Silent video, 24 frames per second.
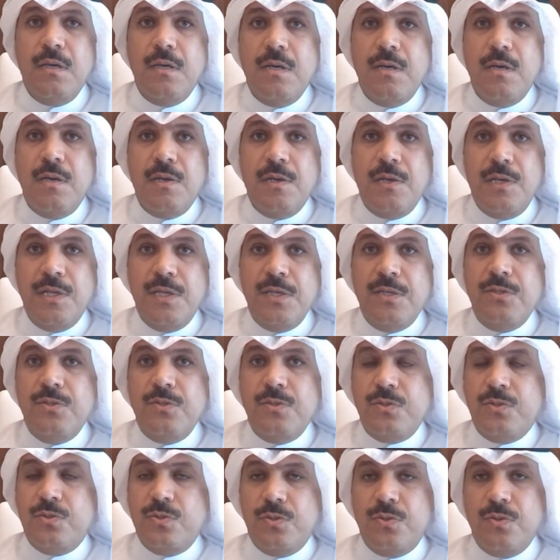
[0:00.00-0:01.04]
uh, lead
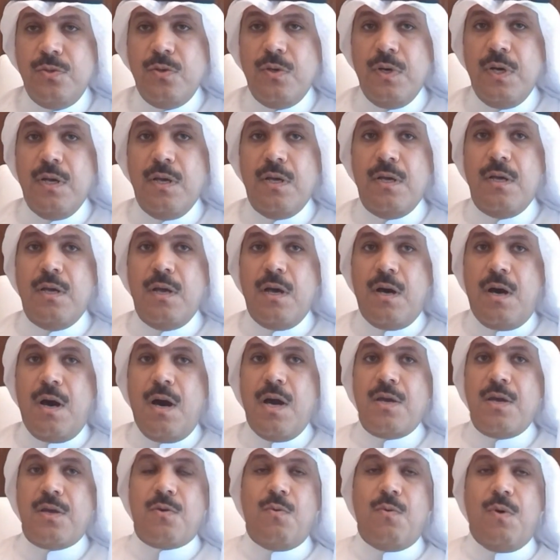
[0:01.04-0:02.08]
to uh,
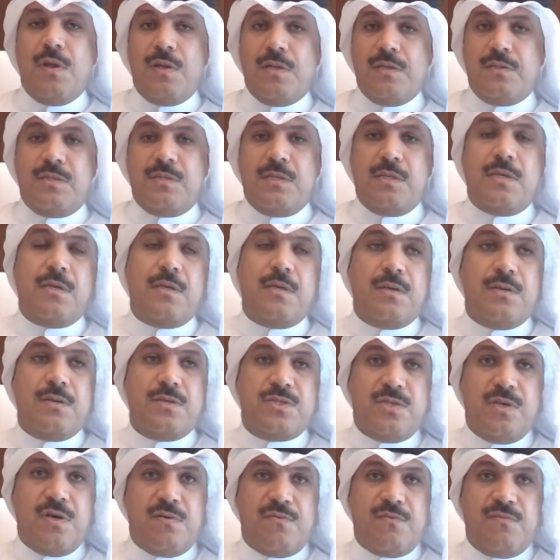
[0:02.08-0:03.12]
high quality uh,
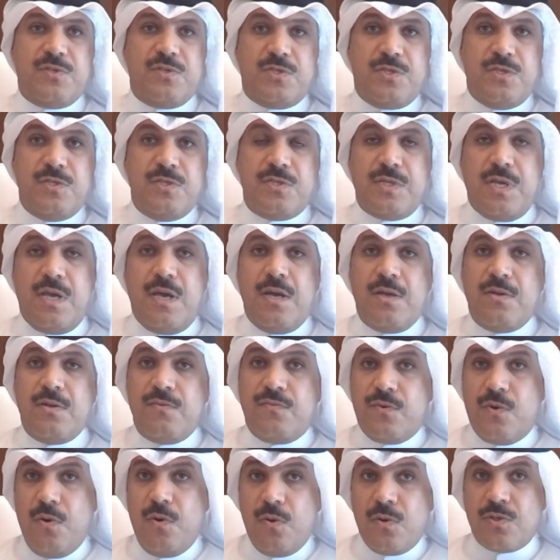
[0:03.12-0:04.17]
services, and
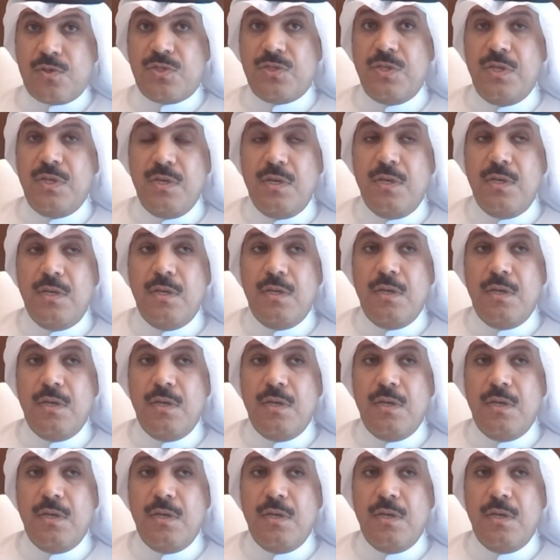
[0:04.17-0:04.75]
of course,